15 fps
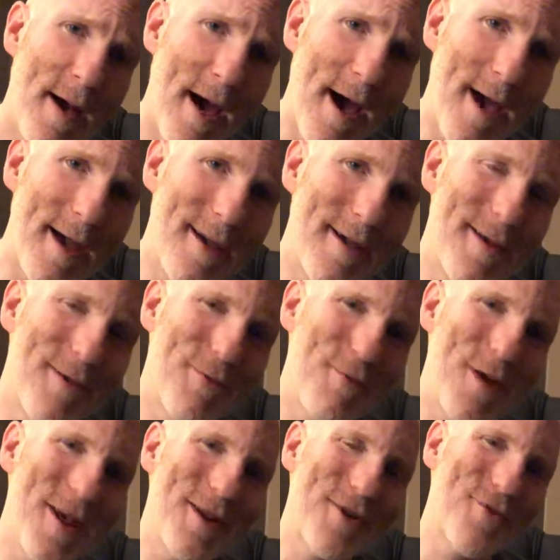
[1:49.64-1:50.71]
I
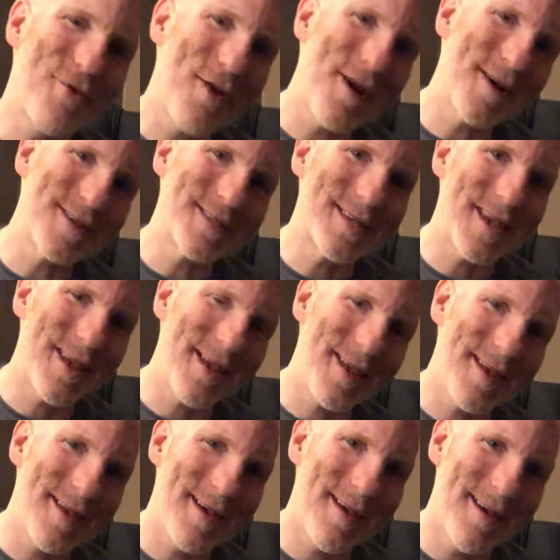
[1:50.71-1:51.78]
ran across
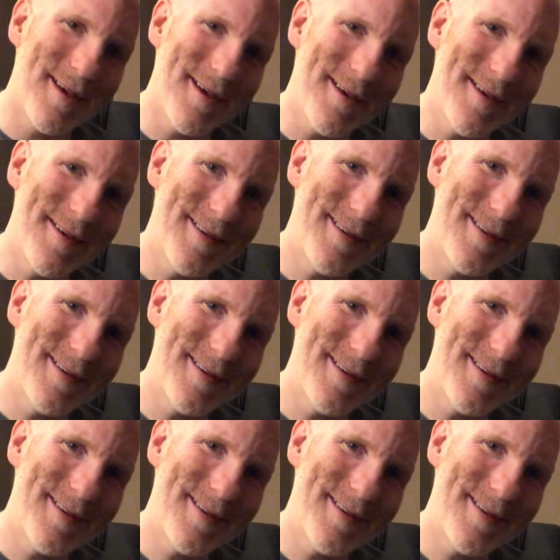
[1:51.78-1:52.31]
a